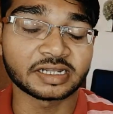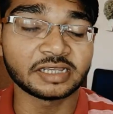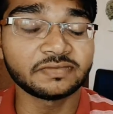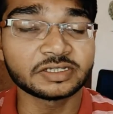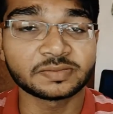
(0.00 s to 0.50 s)

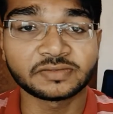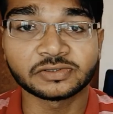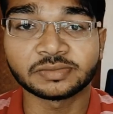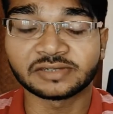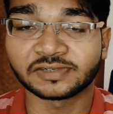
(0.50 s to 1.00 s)
every smartphone
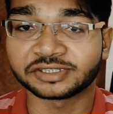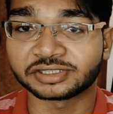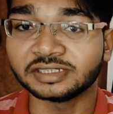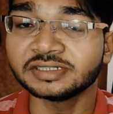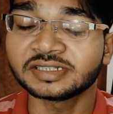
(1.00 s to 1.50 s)

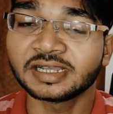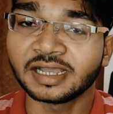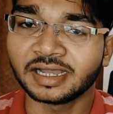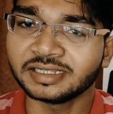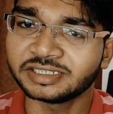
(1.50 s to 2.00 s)
manufacturers
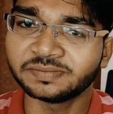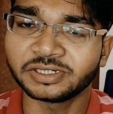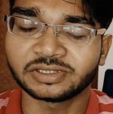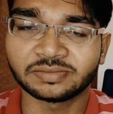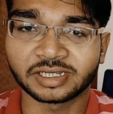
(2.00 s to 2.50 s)
are jumping
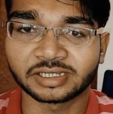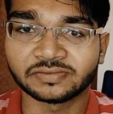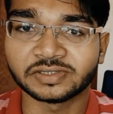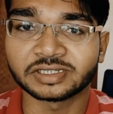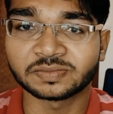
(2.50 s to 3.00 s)
into the market
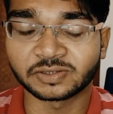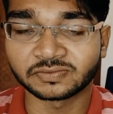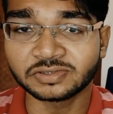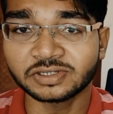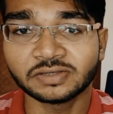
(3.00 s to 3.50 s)
with their
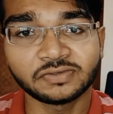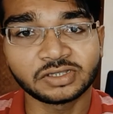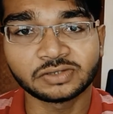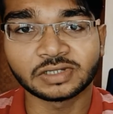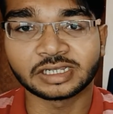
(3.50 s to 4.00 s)
smartphones with a
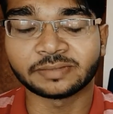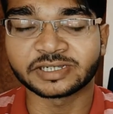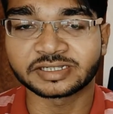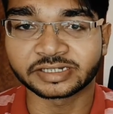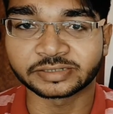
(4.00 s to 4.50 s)
dual camera
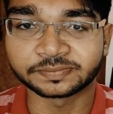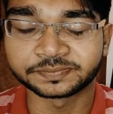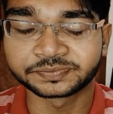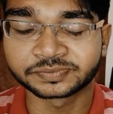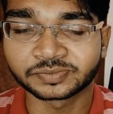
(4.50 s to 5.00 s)
setup.
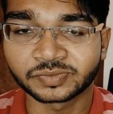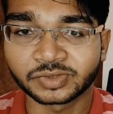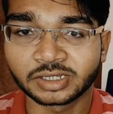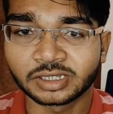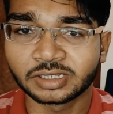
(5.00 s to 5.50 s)

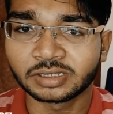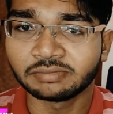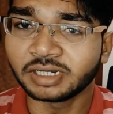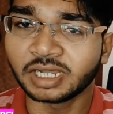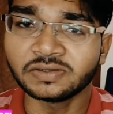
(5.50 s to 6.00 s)

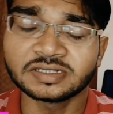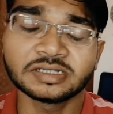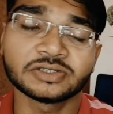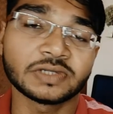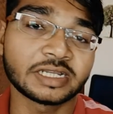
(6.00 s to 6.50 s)
But how does this
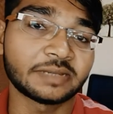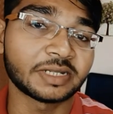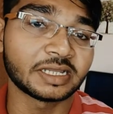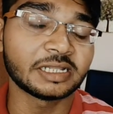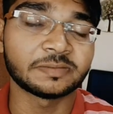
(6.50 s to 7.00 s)
dual camera
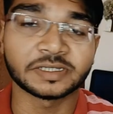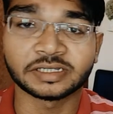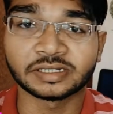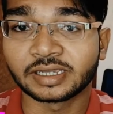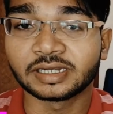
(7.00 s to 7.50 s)
help
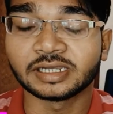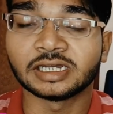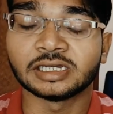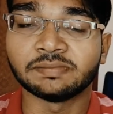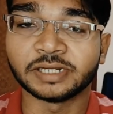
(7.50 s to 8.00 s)
in getting
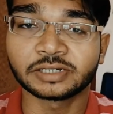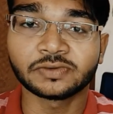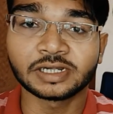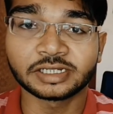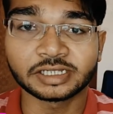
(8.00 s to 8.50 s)
a better
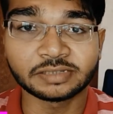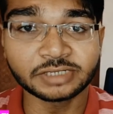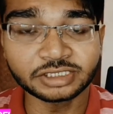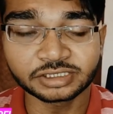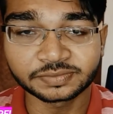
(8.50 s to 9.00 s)
quality
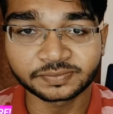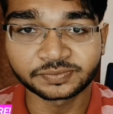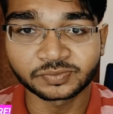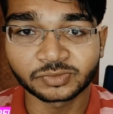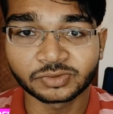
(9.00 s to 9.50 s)
image?
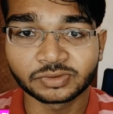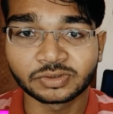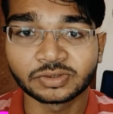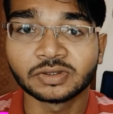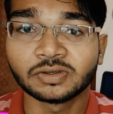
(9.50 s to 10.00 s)

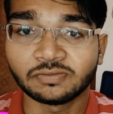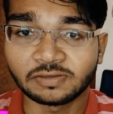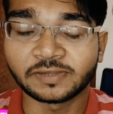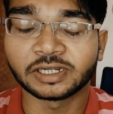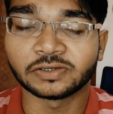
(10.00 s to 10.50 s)
We'll
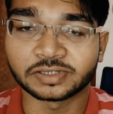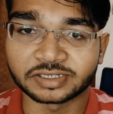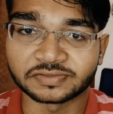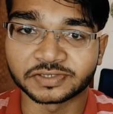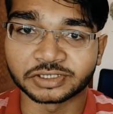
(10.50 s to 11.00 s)
find out in
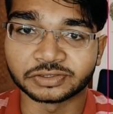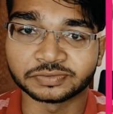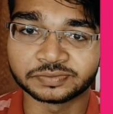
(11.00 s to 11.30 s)
this video.